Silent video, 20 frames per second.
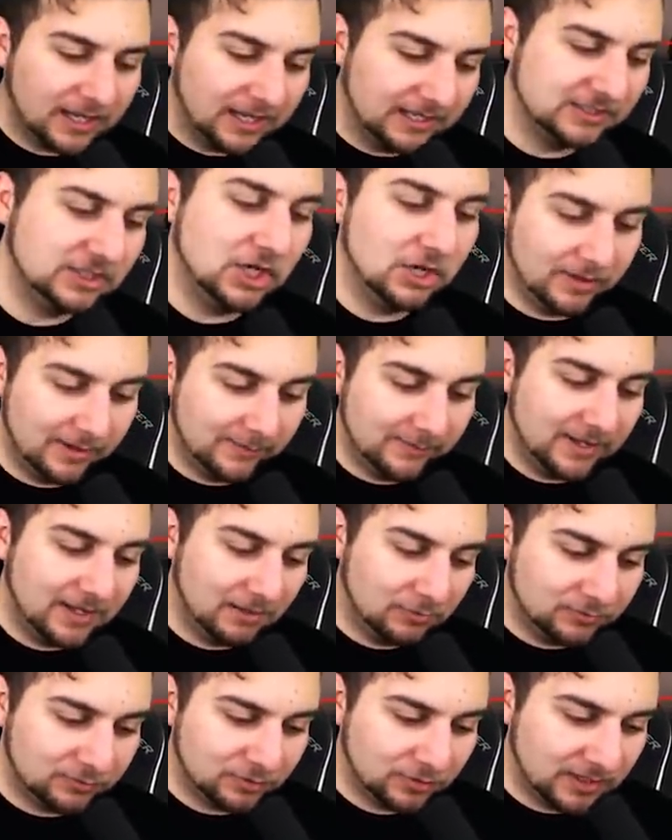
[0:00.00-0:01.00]
I know I'm
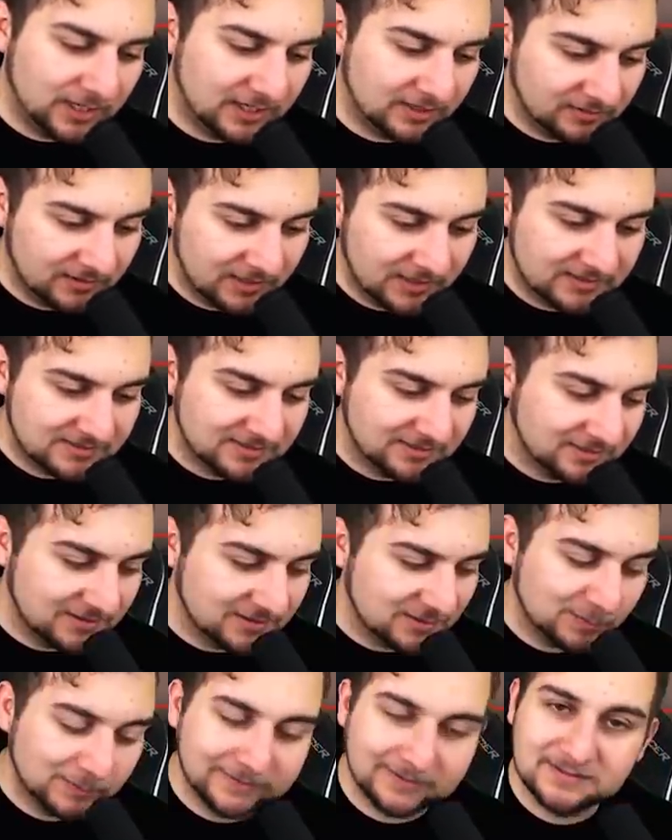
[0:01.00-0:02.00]
overanalyzing this,
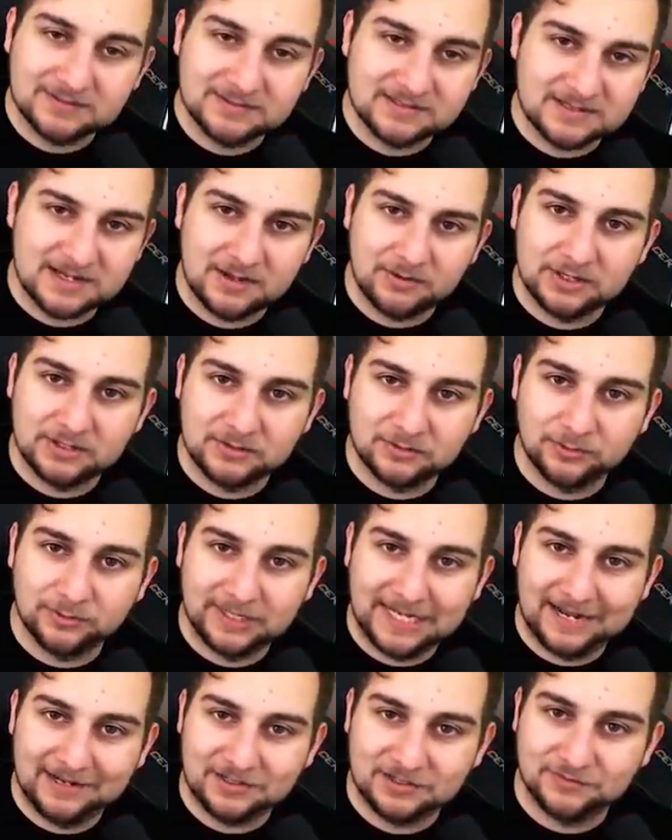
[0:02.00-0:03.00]
but this is how I do
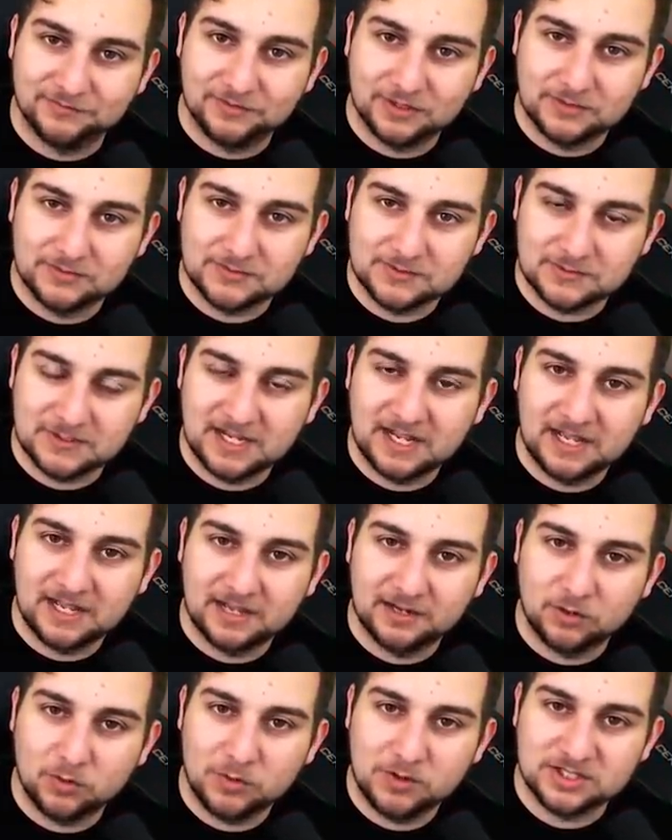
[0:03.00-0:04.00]
reaction videos, okay? I
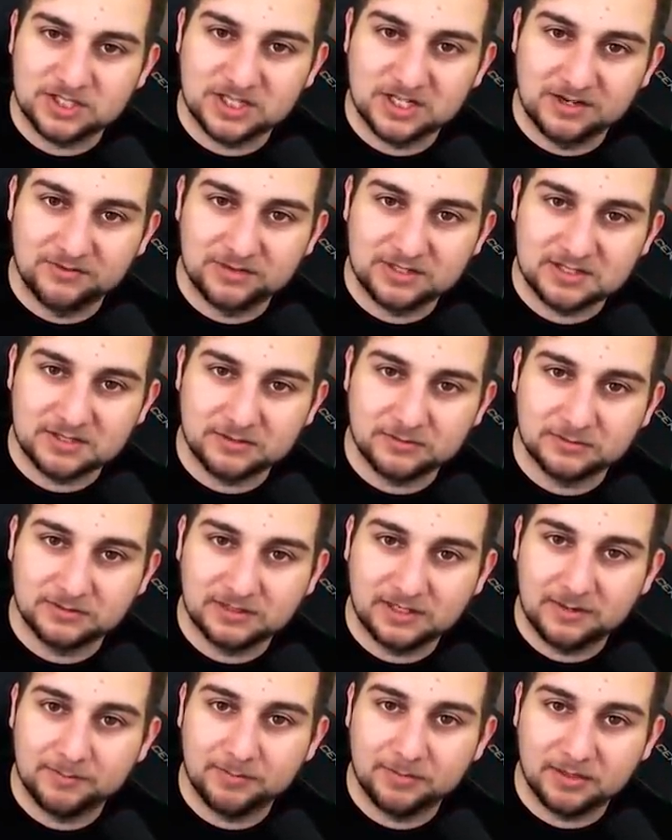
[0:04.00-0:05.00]
question every single
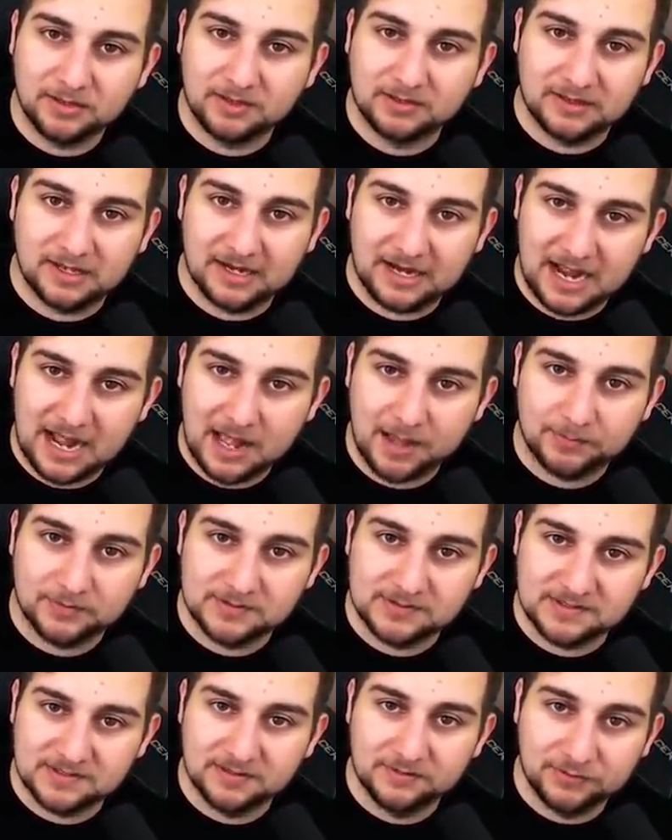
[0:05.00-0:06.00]
damn thing that
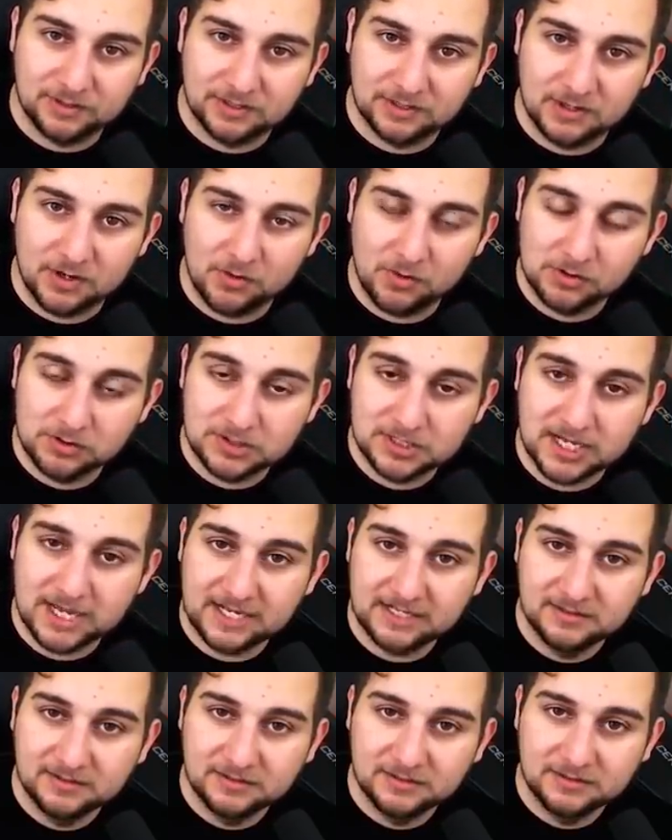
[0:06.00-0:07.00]
happens in the video,
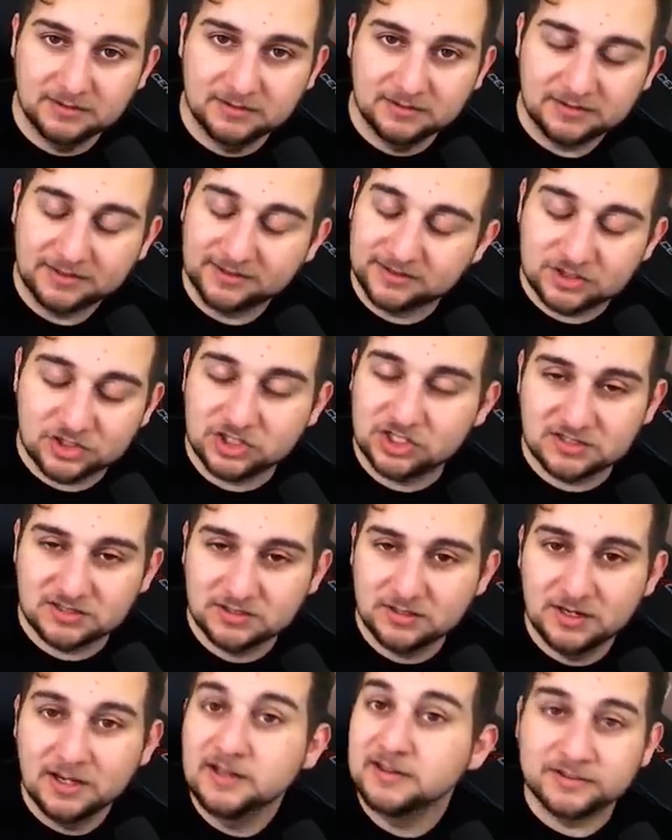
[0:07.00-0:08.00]
okay? That's just
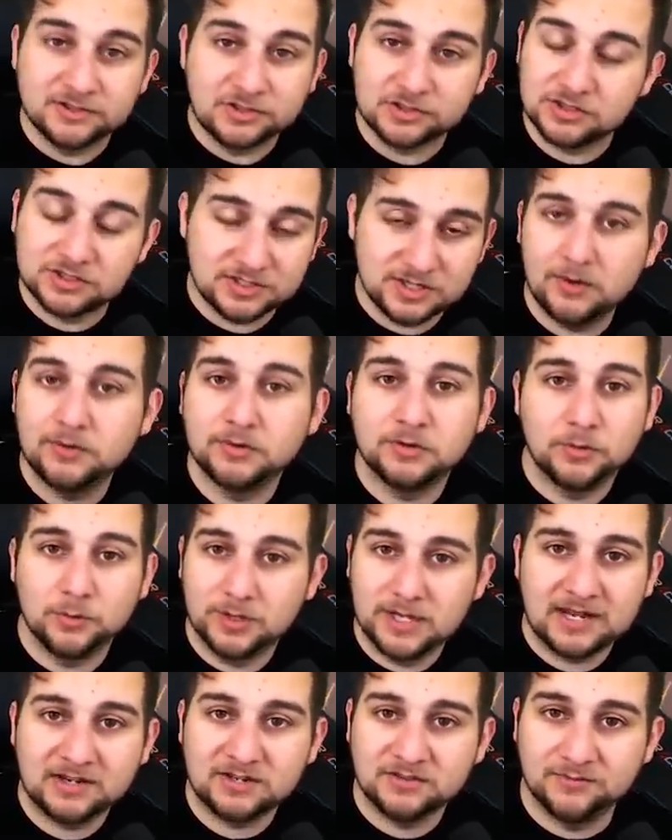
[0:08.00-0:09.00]
that's just how I do
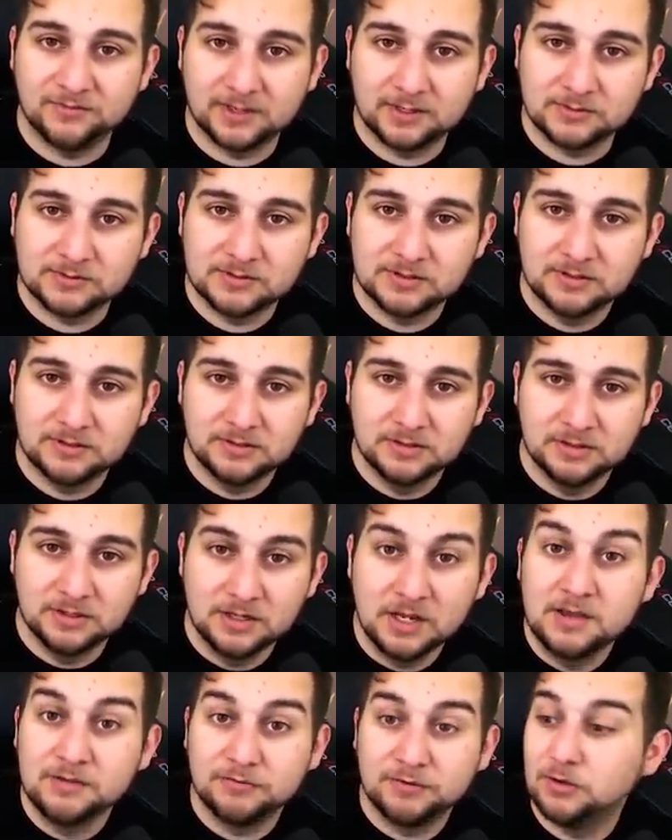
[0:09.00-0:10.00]
reaction videos.
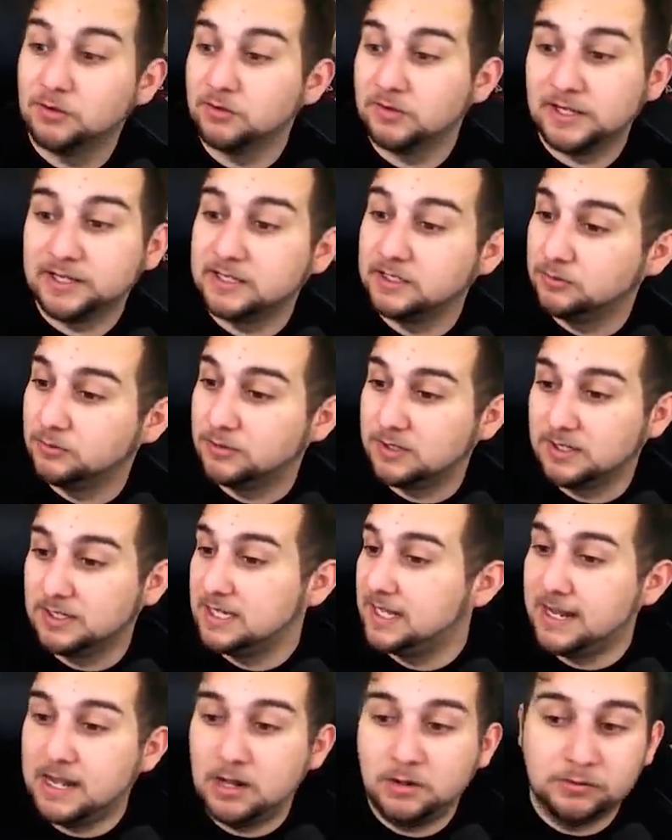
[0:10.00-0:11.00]
If you don't like it, you can
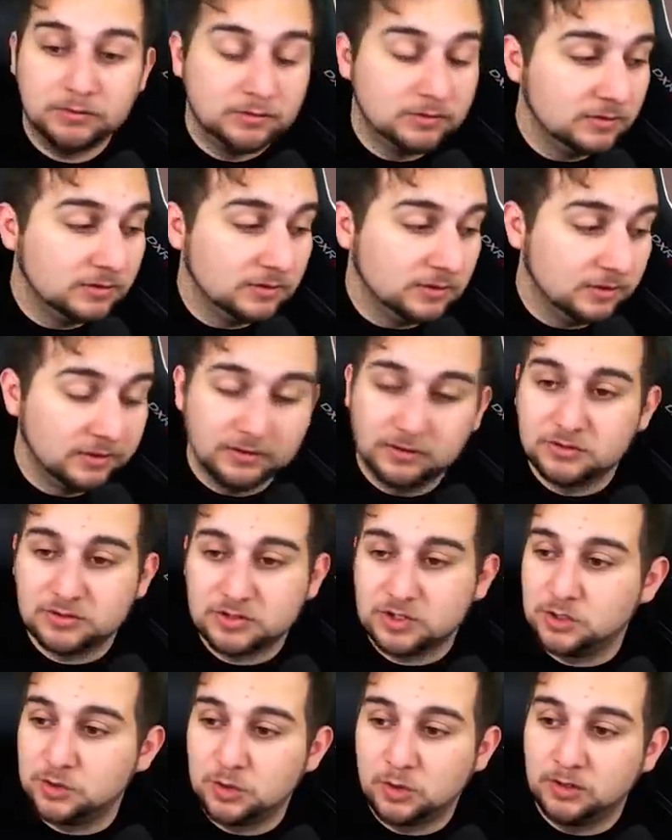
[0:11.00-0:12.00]
get out. There's
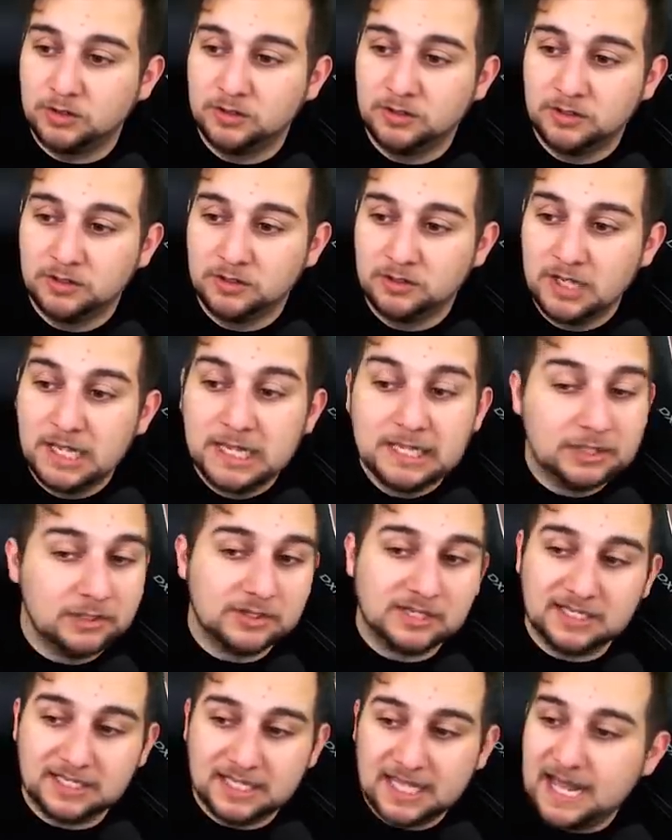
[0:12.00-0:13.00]
the door. You
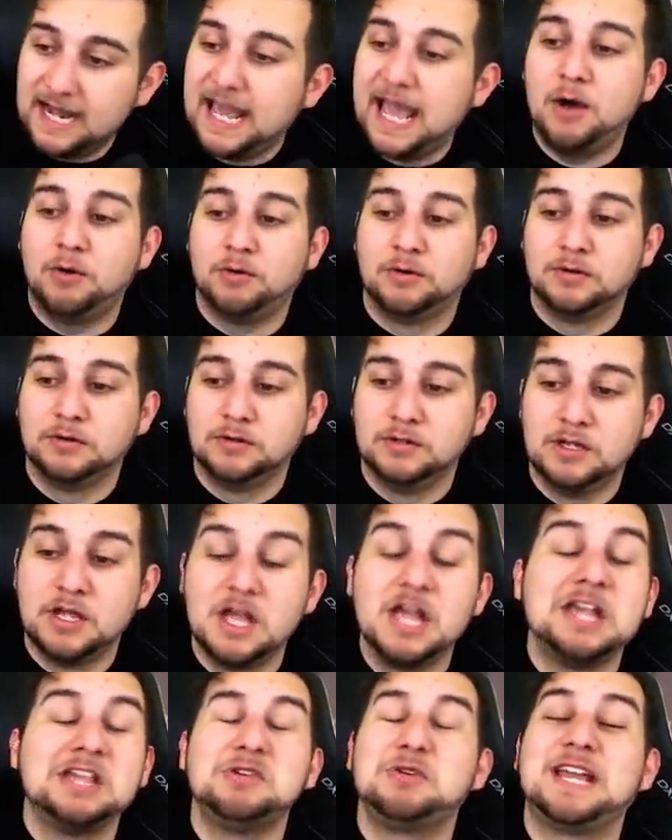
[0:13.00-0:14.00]
can get out.
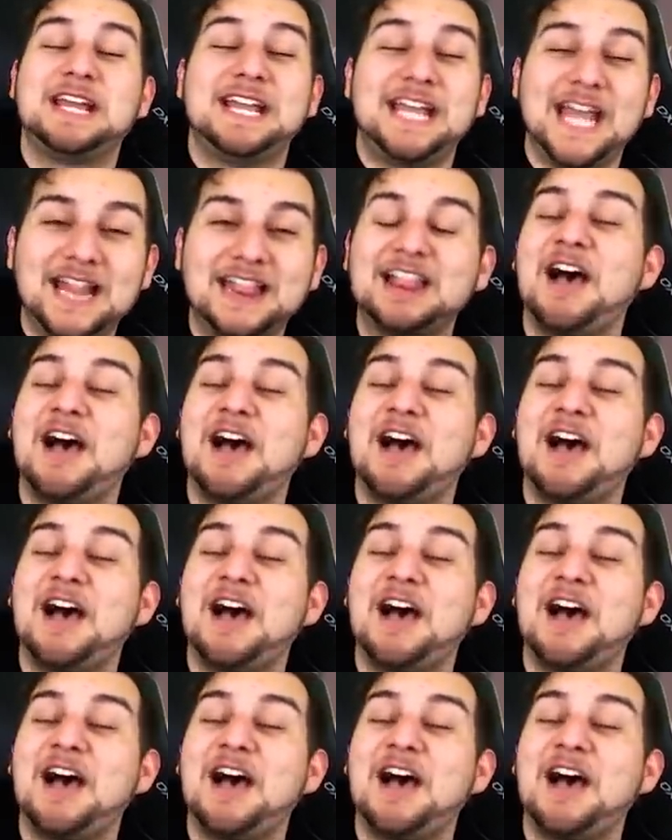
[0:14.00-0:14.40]
You can get